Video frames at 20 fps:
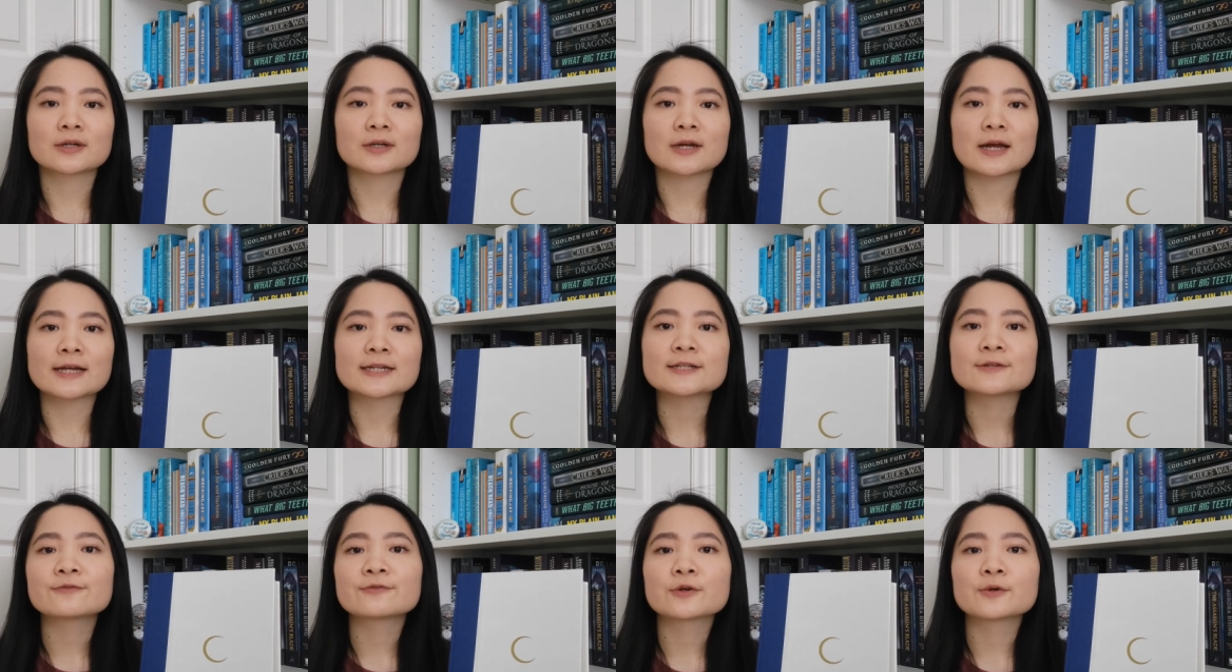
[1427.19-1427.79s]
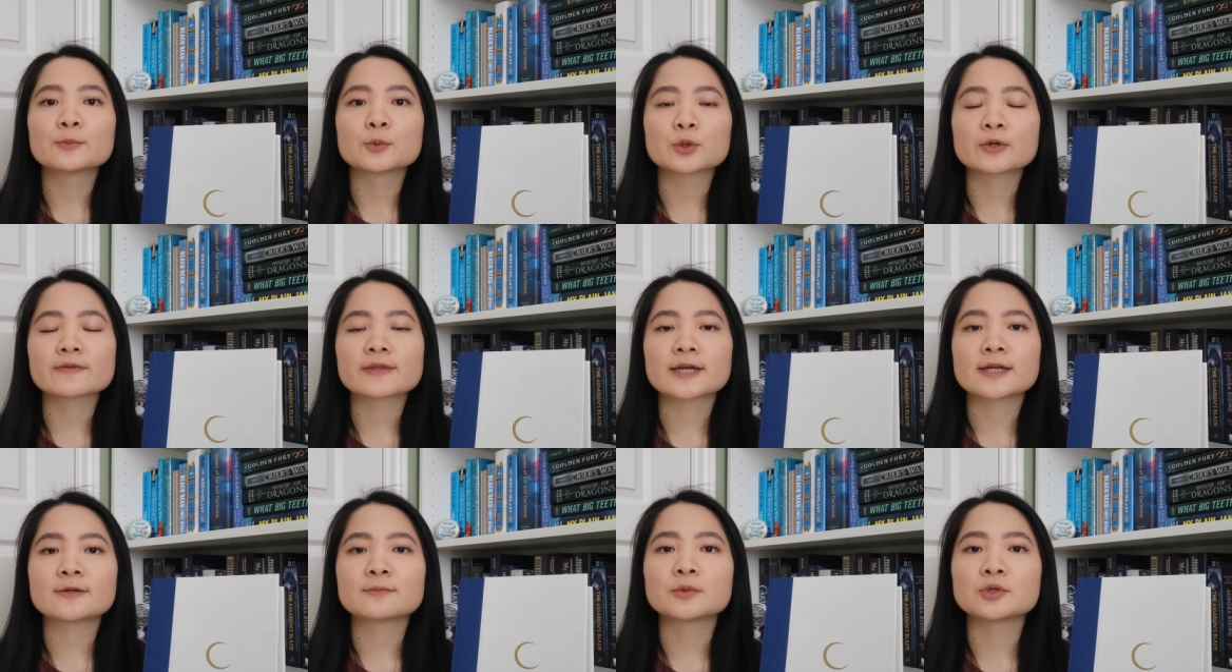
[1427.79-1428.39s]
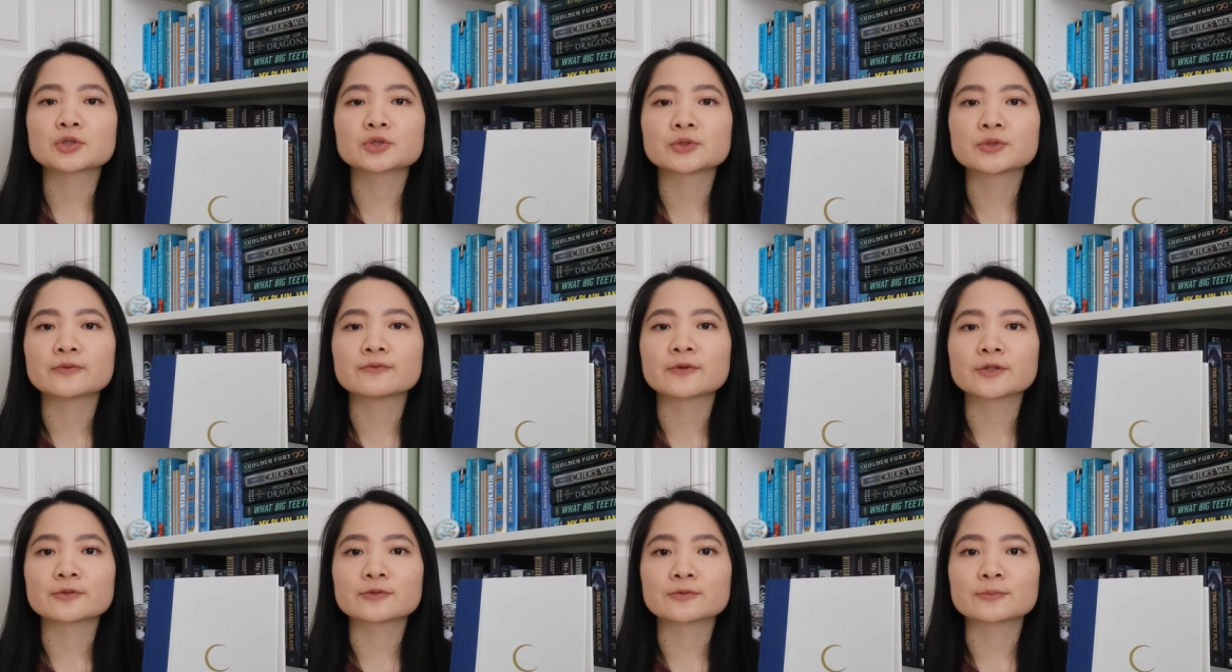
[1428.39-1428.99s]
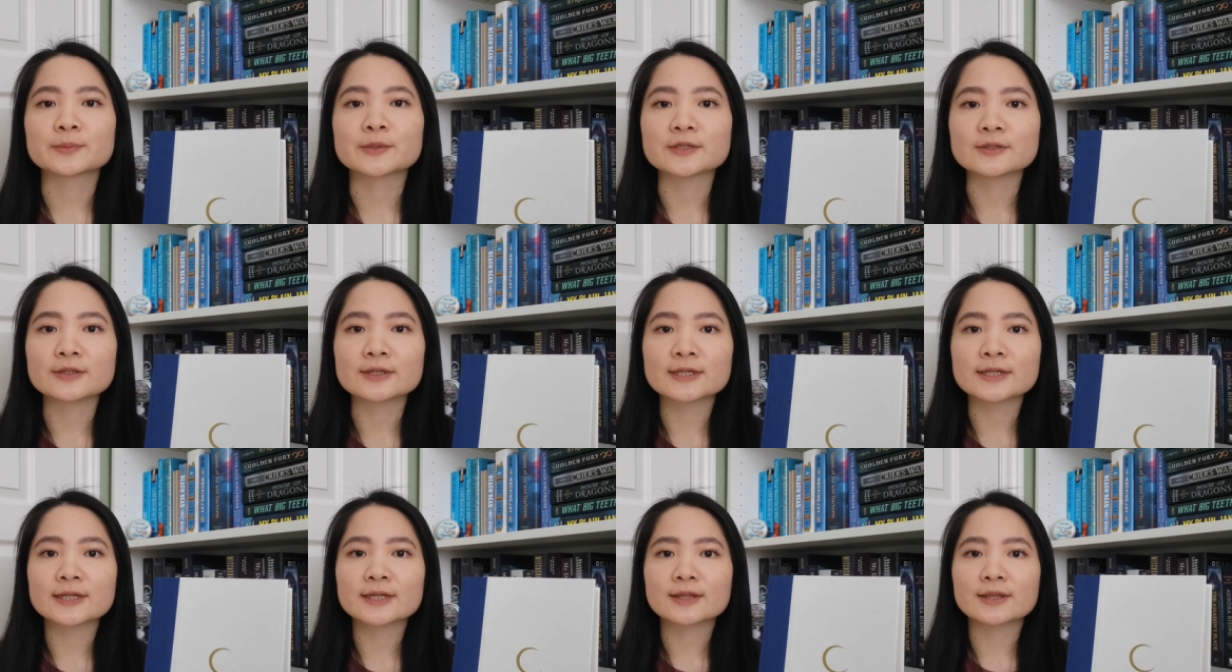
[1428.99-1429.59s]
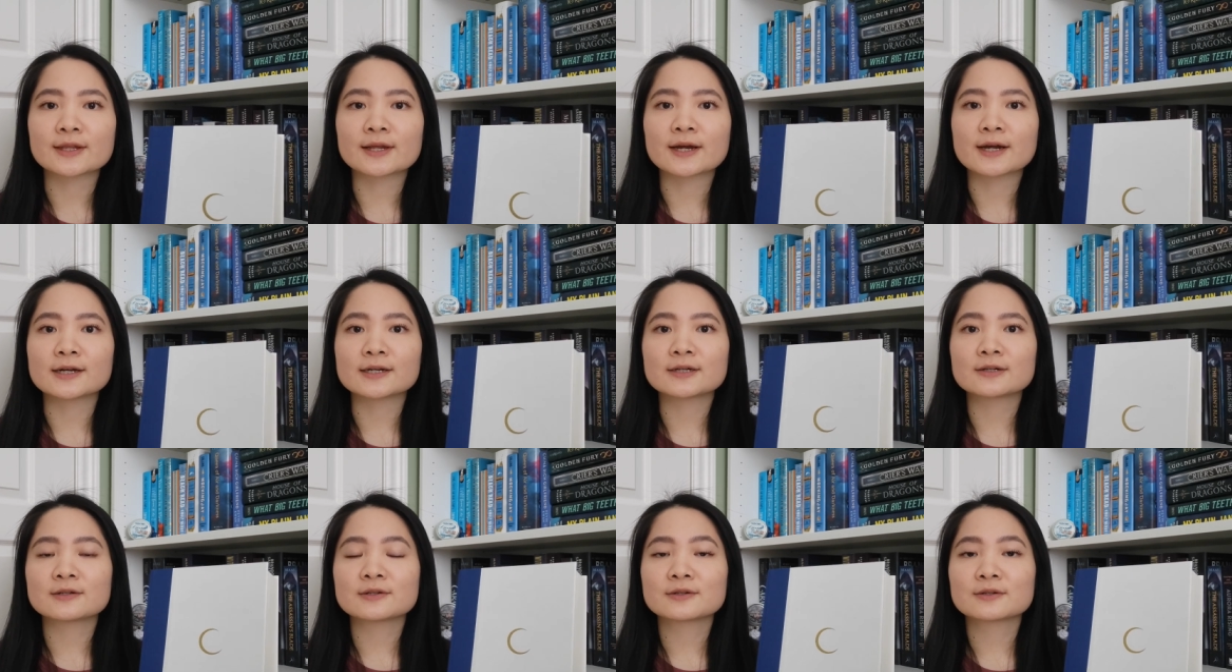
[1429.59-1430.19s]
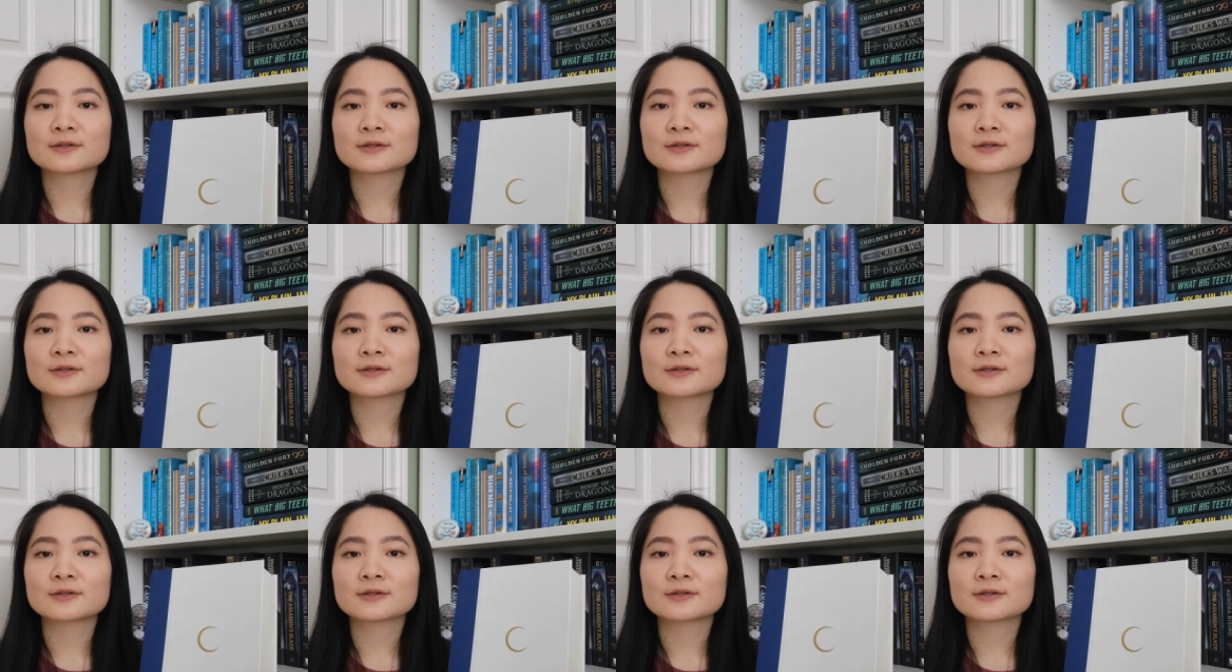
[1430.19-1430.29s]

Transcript: I did feel more of that emotional vulnerability that